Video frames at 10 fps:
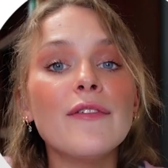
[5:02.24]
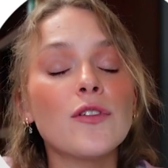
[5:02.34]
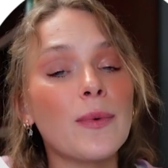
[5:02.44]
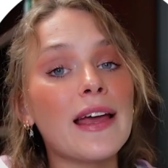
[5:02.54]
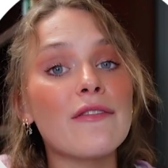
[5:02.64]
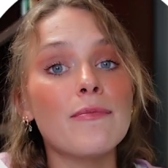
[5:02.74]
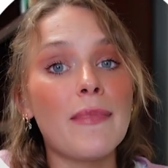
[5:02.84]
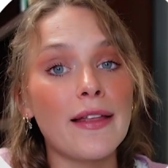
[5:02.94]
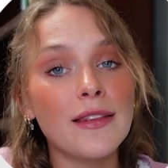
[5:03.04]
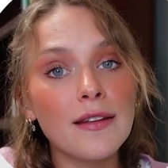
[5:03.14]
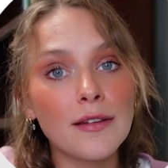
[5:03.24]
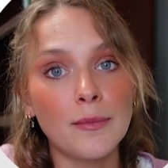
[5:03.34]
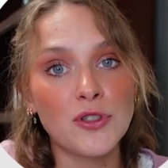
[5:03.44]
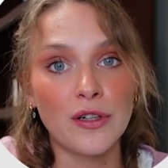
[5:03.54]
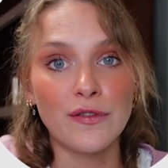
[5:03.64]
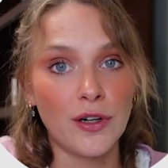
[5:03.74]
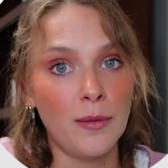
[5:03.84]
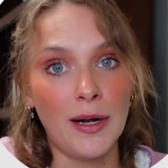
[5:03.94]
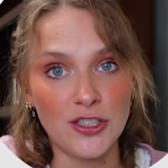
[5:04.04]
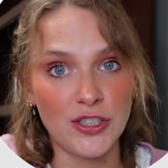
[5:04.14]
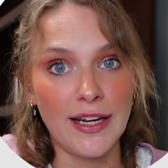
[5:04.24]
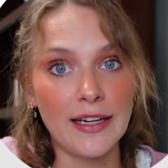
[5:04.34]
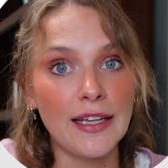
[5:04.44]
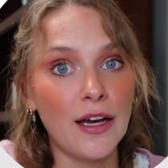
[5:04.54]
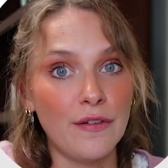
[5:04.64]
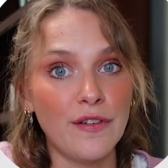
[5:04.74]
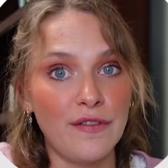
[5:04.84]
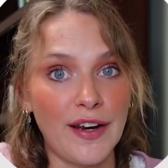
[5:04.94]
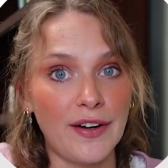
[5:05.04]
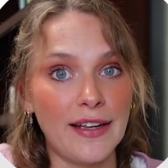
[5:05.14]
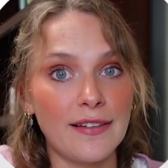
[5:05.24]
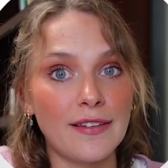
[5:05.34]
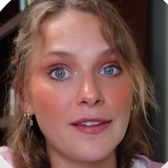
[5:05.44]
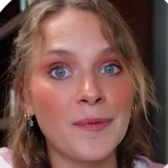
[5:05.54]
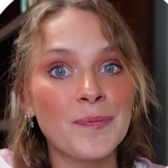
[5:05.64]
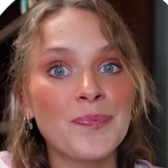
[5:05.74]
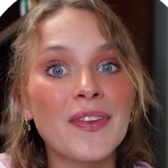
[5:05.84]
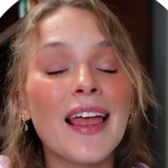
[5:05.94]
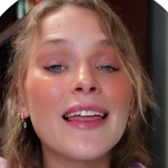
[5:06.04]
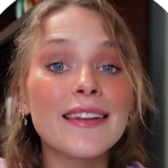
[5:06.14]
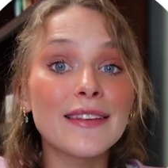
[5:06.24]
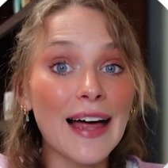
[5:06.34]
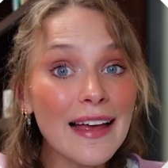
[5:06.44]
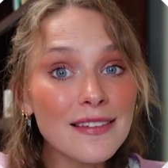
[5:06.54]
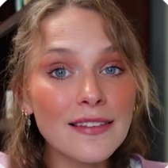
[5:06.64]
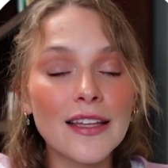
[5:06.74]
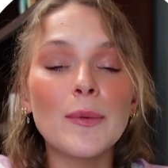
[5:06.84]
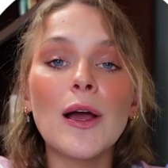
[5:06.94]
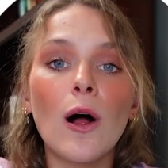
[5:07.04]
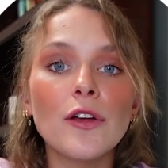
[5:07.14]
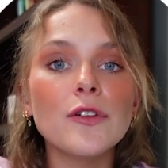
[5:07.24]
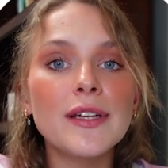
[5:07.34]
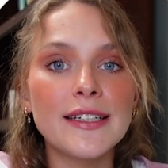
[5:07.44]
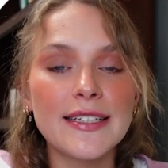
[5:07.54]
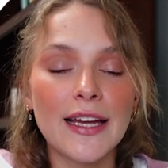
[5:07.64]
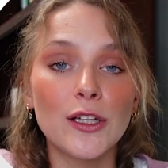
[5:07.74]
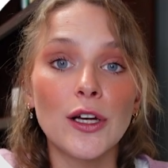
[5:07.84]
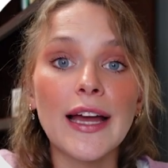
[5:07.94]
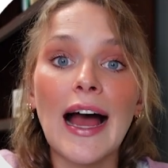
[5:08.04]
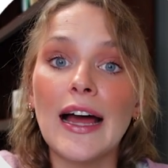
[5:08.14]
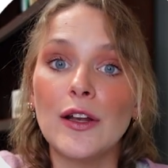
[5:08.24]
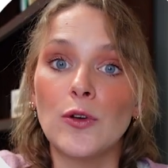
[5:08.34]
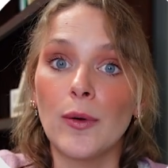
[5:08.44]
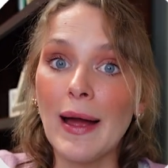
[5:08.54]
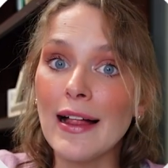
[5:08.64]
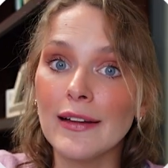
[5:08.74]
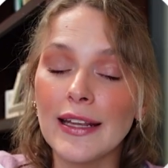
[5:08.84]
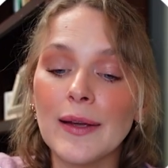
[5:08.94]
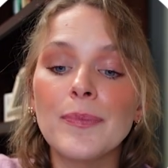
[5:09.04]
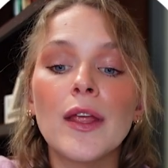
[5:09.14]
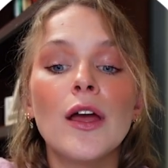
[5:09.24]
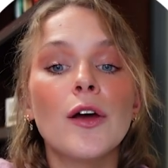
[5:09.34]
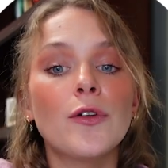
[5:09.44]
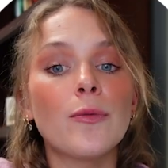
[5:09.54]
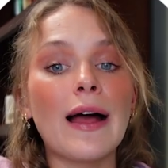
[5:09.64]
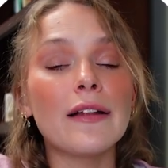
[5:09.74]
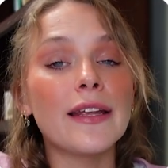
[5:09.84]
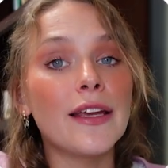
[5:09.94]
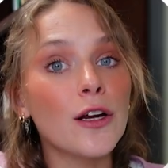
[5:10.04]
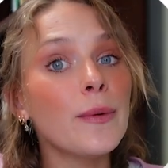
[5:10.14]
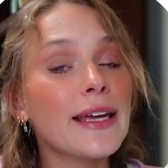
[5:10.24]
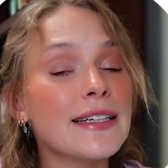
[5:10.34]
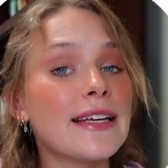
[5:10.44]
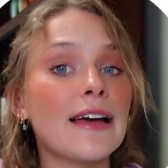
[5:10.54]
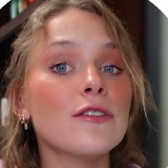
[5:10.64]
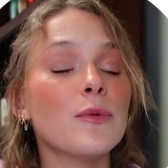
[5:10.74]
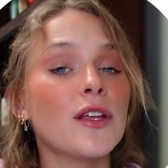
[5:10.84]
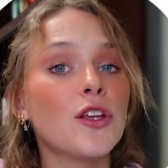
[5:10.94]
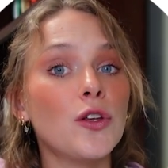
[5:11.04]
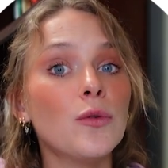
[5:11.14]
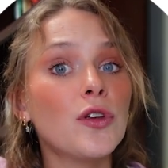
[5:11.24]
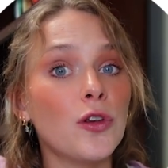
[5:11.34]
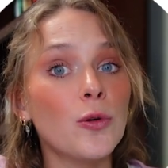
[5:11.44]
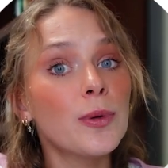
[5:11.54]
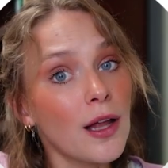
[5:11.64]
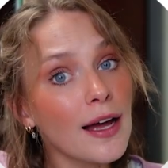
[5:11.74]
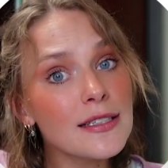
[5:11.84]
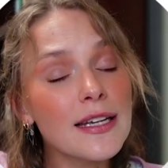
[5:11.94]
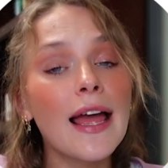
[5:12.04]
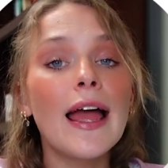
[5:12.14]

so we have met the assumption for homogeneity of variance. Lastly, we also need to take a look at normality. Normality here we can test with a QQ plot.